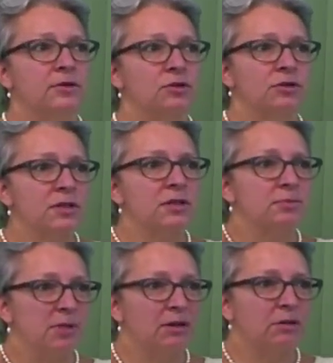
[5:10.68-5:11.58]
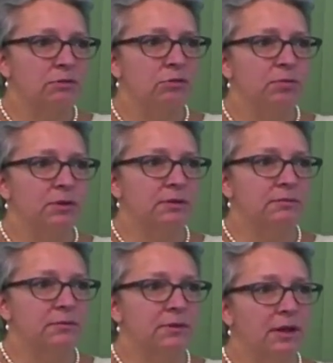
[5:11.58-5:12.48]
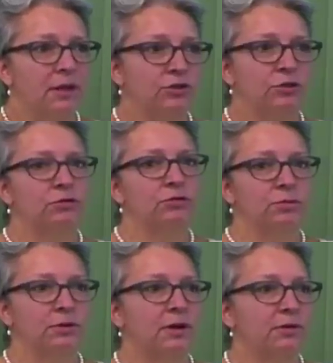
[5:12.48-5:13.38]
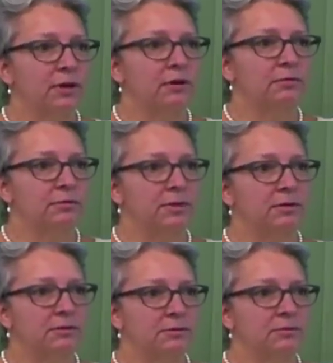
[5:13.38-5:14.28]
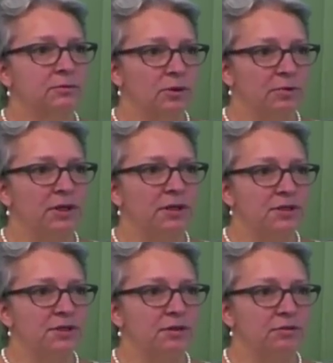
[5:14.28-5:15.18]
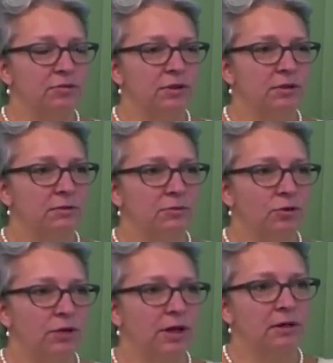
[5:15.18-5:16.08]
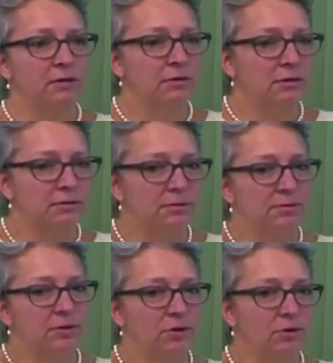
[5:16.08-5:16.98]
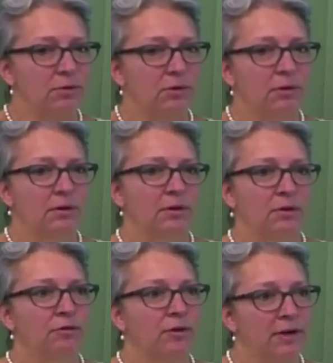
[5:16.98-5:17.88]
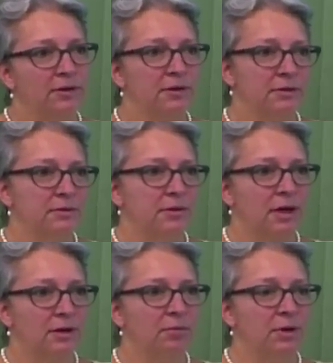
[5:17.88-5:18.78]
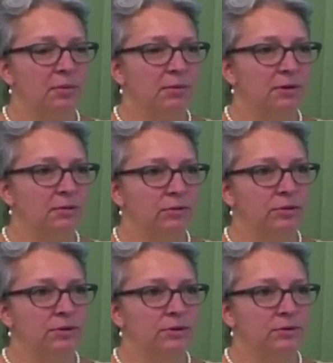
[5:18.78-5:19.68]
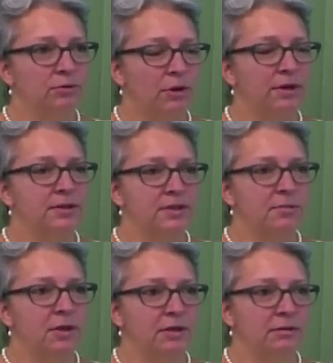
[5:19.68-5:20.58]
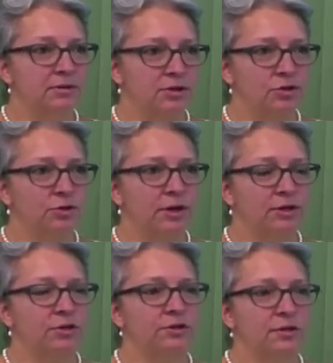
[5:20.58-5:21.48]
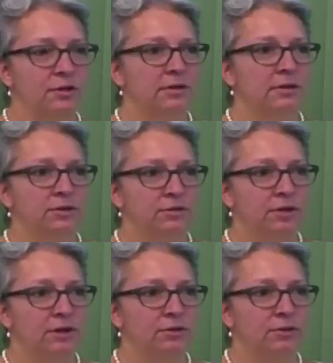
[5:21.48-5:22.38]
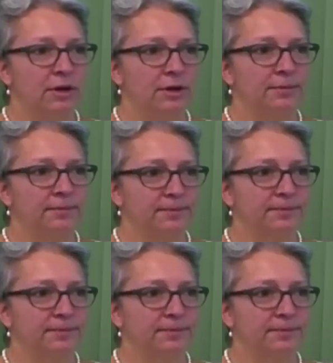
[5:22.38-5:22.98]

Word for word: So this is a bigger group then, a larger group, and I think that will be easier if we connect and, you know, find other people who are in similar situations to get together.